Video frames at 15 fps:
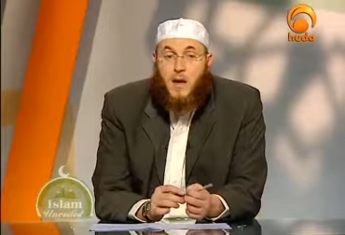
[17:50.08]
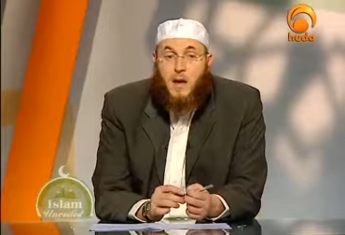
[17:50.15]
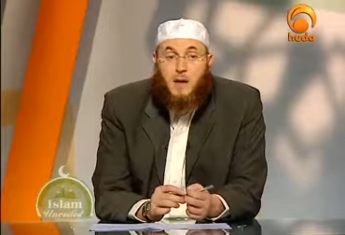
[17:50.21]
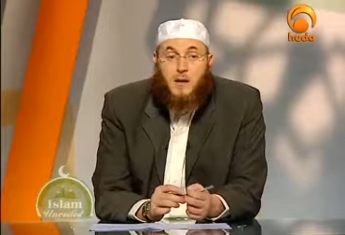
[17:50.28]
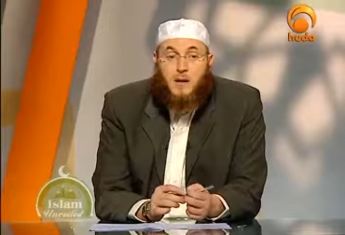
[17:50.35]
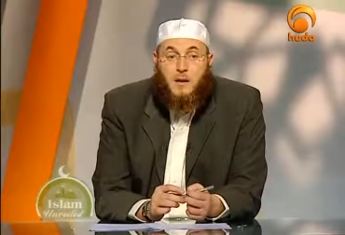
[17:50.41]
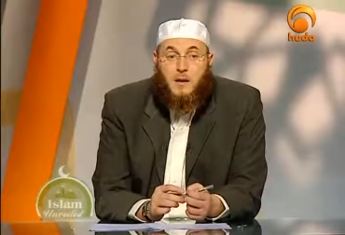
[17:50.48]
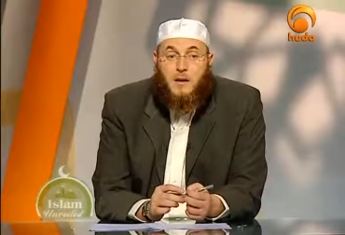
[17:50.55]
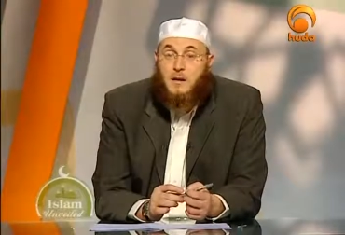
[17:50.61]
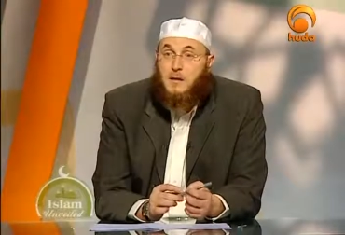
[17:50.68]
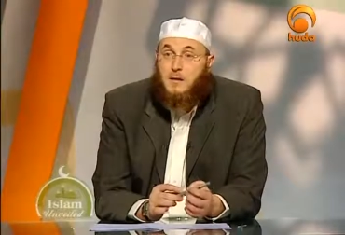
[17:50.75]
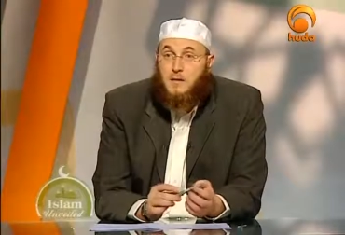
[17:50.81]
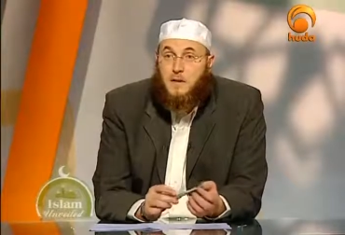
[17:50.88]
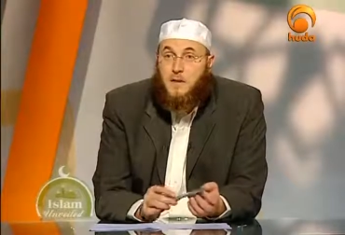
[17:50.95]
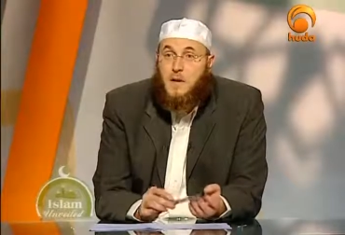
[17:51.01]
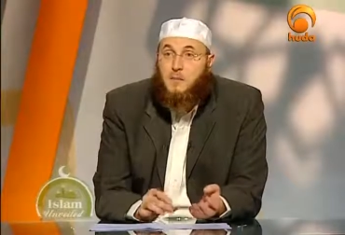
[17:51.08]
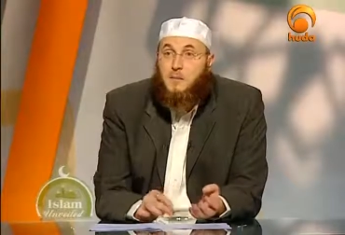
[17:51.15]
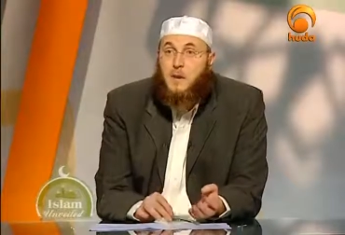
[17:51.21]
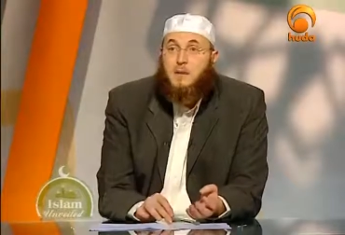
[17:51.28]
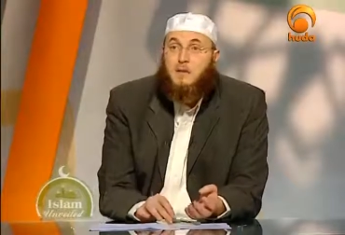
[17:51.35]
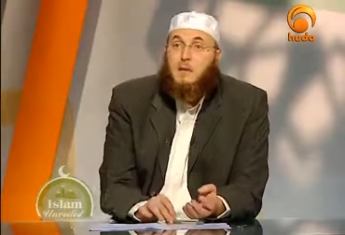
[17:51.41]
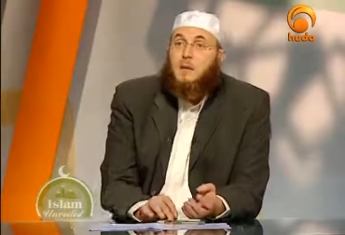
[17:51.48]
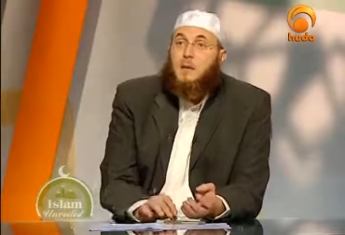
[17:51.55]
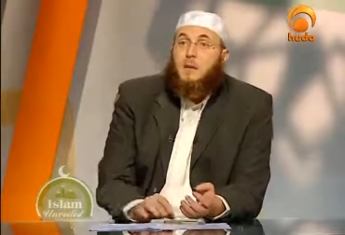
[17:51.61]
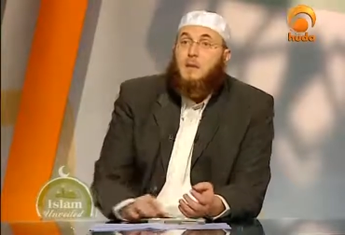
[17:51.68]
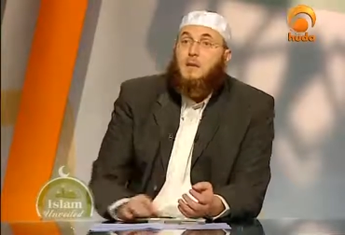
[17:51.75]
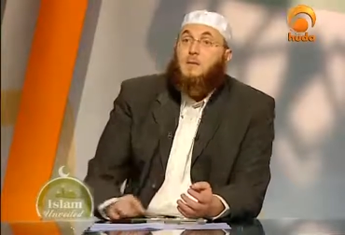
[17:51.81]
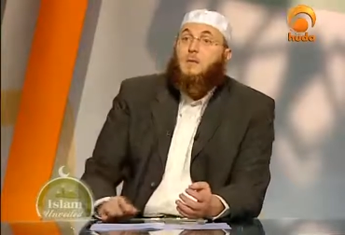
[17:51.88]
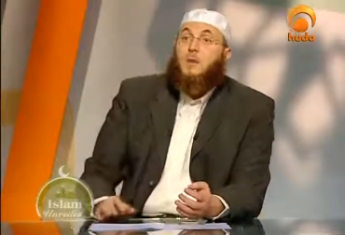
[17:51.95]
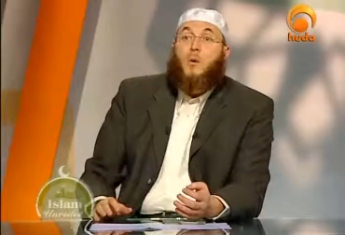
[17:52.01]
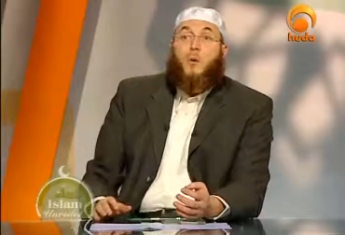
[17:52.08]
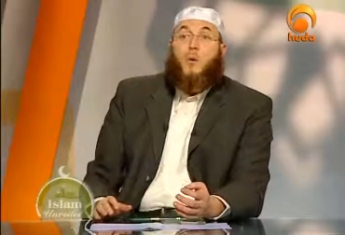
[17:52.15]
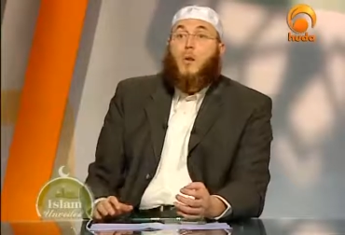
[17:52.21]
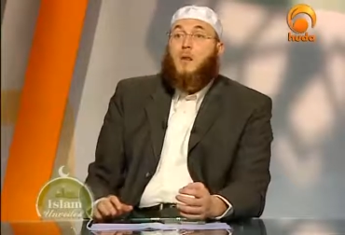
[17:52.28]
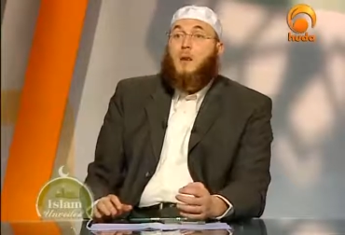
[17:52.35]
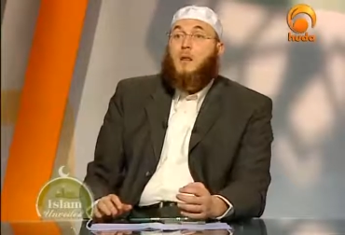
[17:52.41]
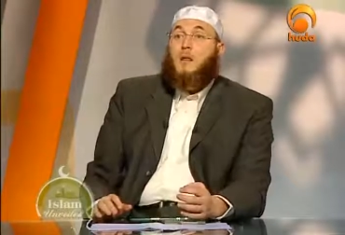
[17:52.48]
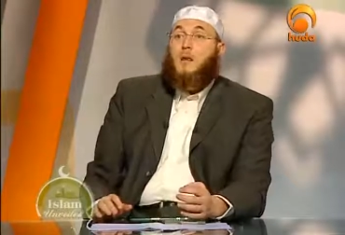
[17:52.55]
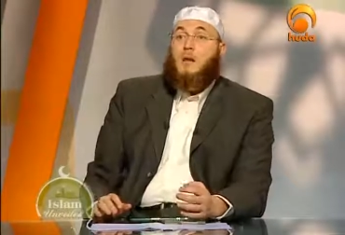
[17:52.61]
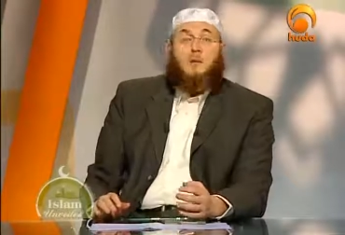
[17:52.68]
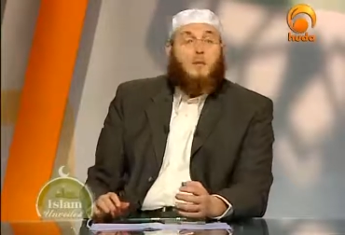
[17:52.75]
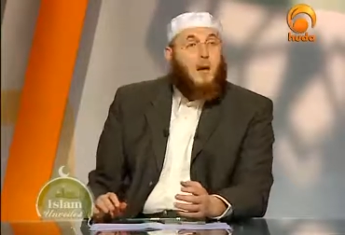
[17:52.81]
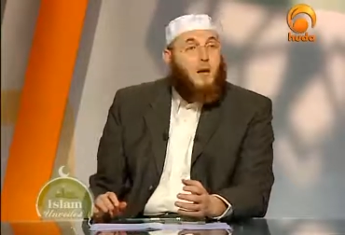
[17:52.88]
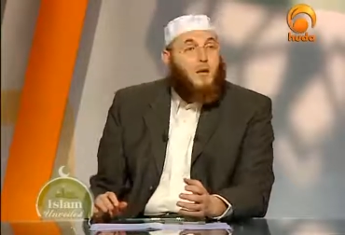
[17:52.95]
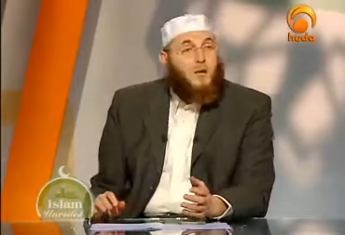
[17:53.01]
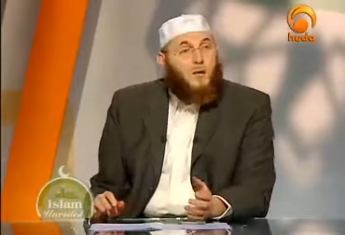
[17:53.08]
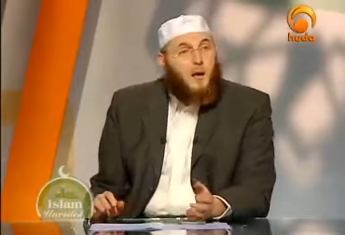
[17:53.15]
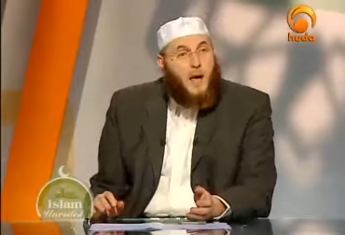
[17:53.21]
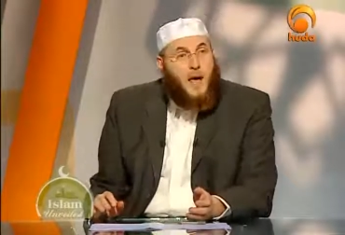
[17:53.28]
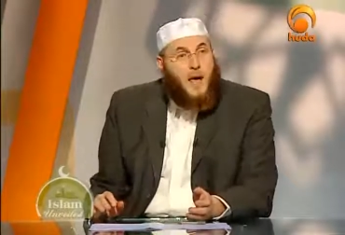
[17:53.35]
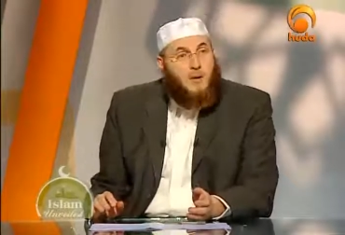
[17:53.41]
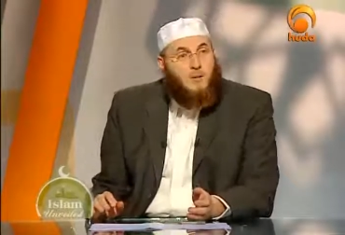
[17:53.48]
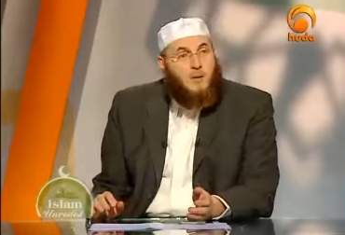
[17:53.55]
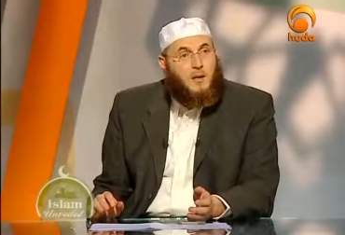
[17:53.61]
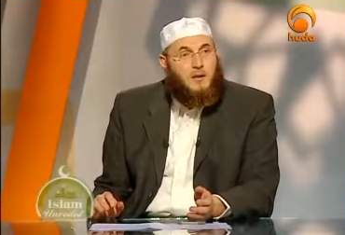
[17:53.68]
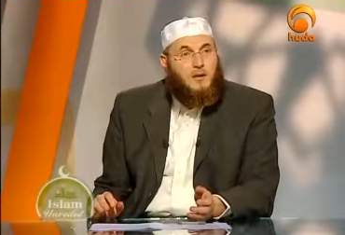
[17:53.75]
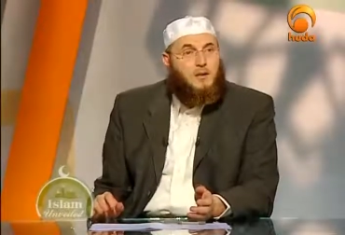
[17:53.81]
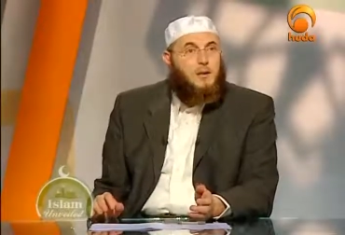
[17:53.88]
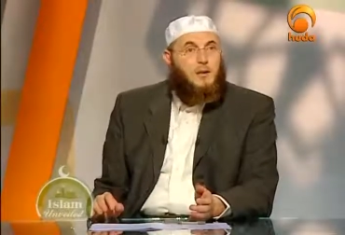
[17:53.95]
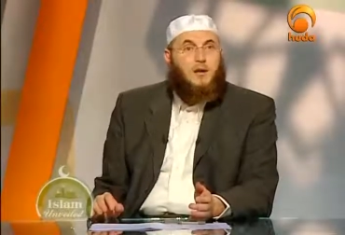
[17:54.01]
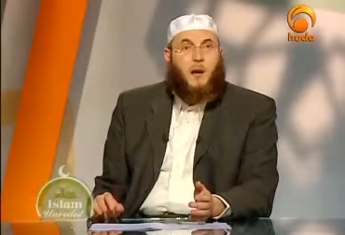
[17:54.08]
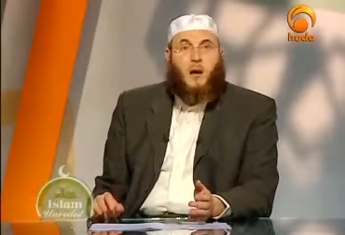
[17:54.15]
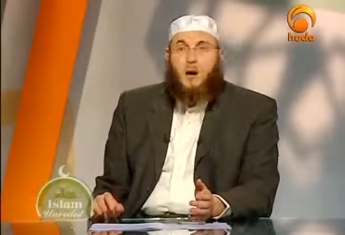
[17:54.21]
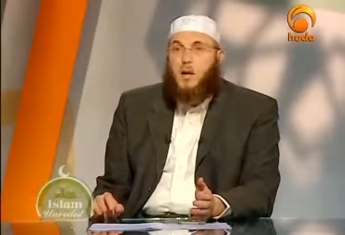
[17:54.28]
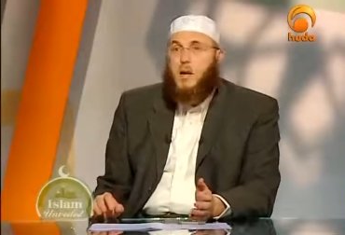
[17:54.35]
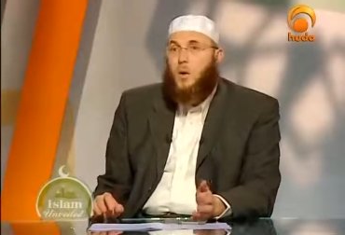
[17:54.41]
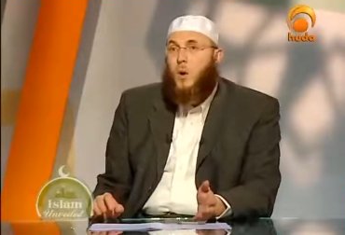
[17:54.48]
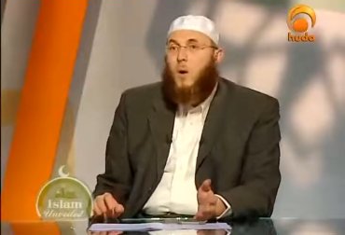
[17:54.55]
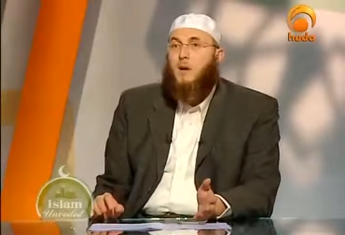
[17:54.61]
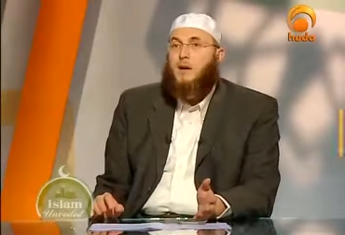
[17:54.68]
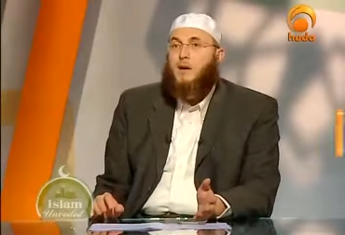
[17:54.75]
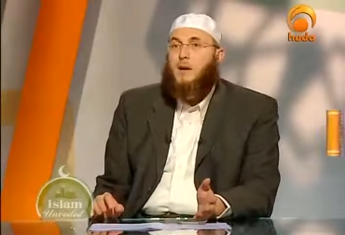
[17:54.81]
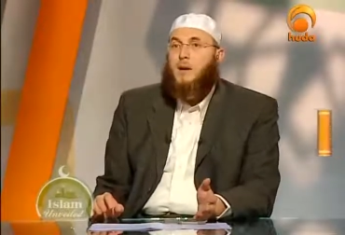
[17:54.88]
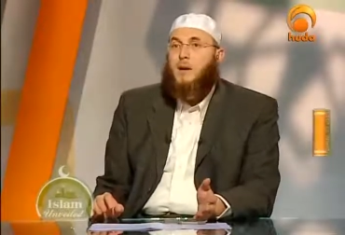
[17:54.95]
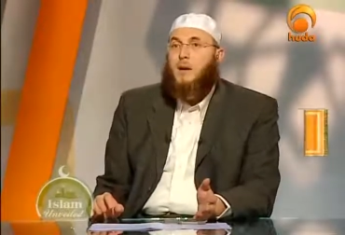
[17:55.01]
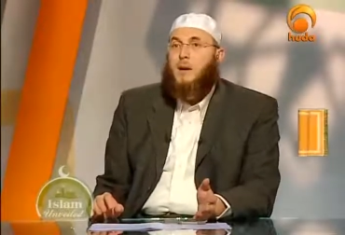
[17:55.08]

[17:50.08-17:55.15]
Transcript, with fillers: And uh, it is very amazing. It is nowhere in the entire Quran where it says a holy war.